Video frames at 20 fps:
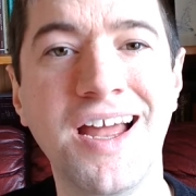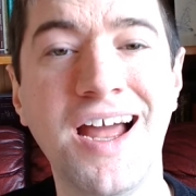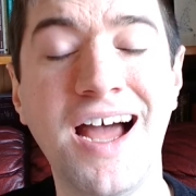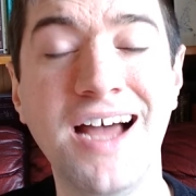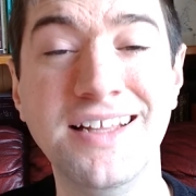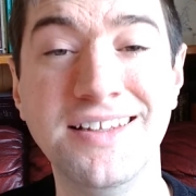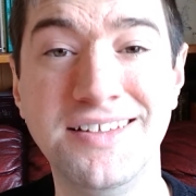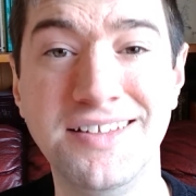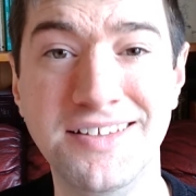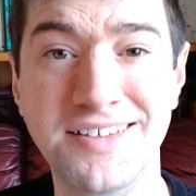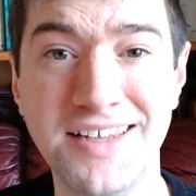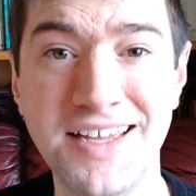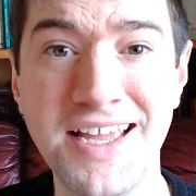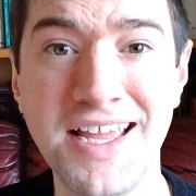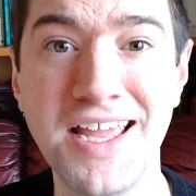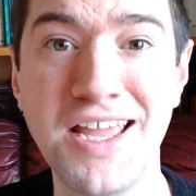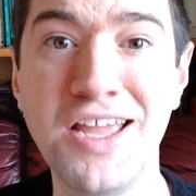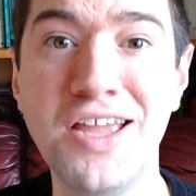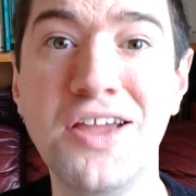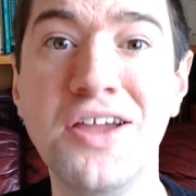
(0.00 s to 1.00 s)
And
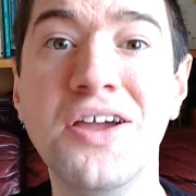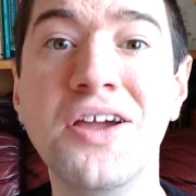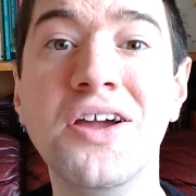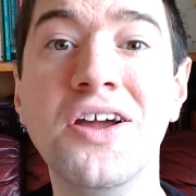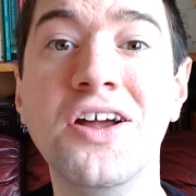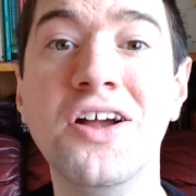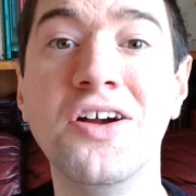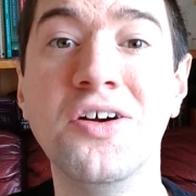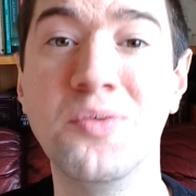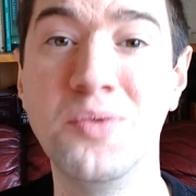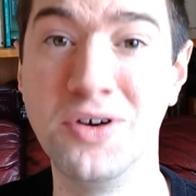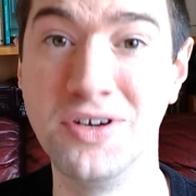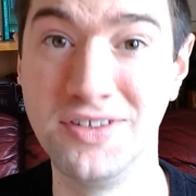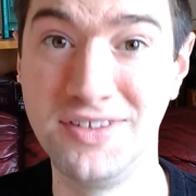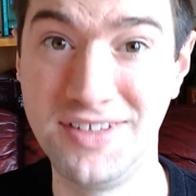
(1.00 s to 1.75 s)
today, we're